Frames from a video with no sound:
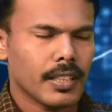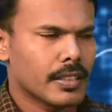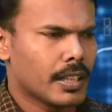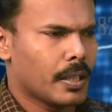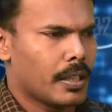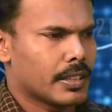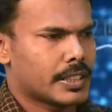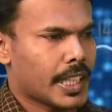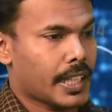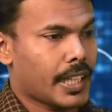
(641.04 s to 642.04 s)
the
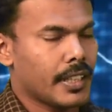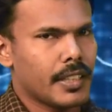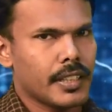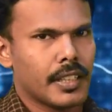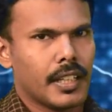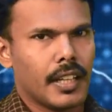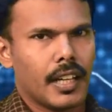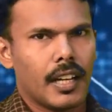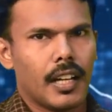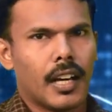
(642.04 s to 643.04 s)
second
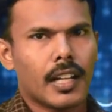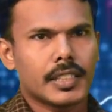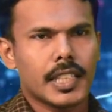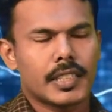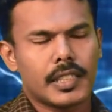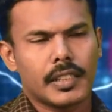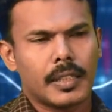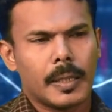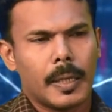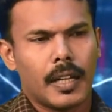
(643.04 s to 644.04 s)
largest
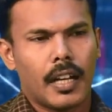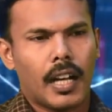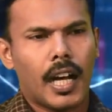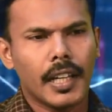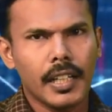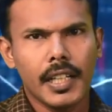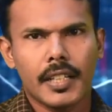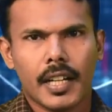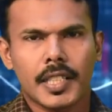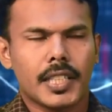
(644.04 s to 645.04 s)
highly
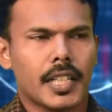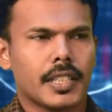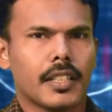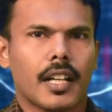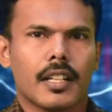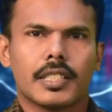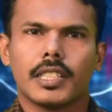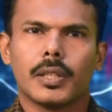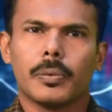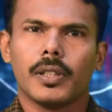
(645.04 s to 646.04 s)
transacted currency
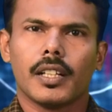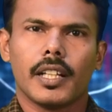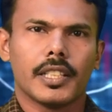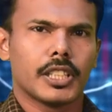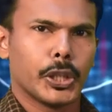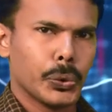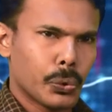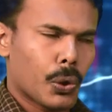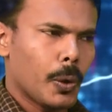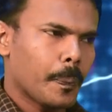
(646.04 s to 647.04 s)
in the world, is
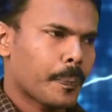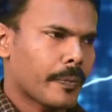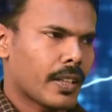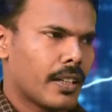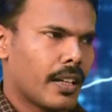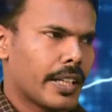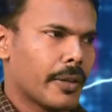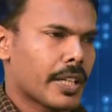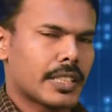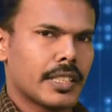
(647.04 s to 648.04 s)
Euro,
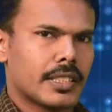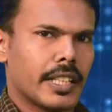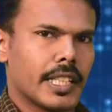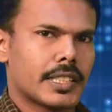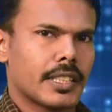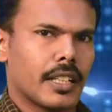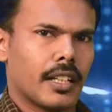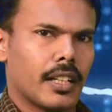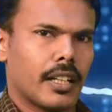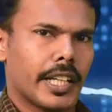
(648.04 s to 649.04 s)
ever since its
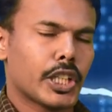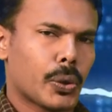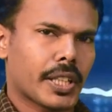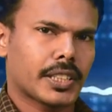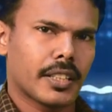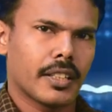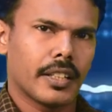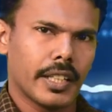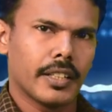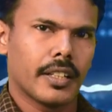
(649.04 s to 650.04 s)
introduction
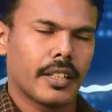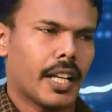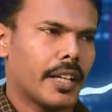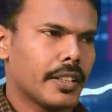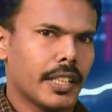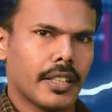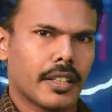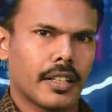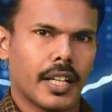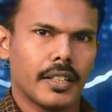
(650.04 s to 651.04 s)
in
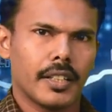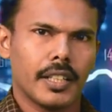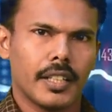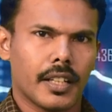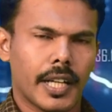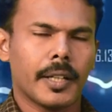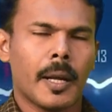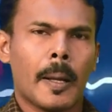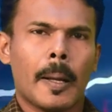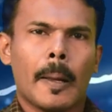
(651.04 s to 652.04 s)
1999.
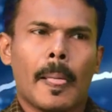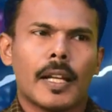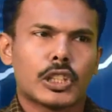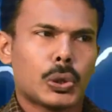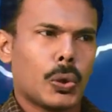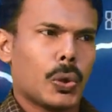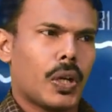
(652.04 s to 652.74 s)
So